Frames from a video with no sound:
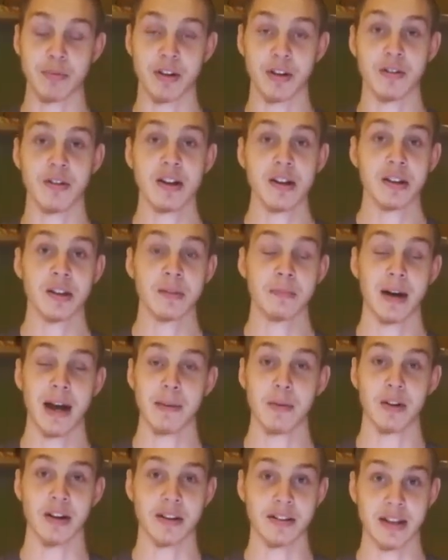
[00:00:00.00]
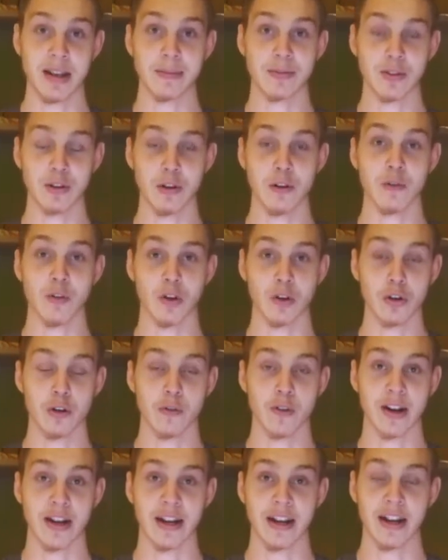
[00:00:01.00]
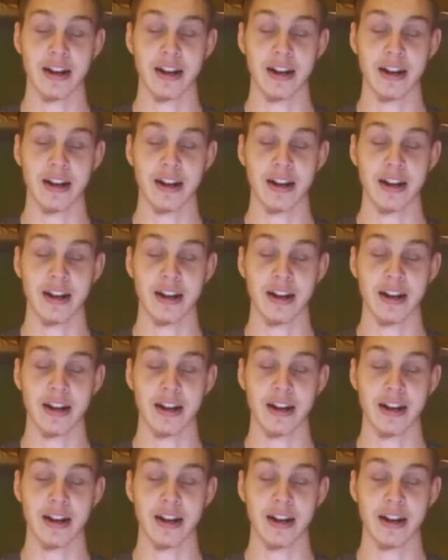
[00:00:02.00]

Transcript: You know, the Bible condemns over and over again.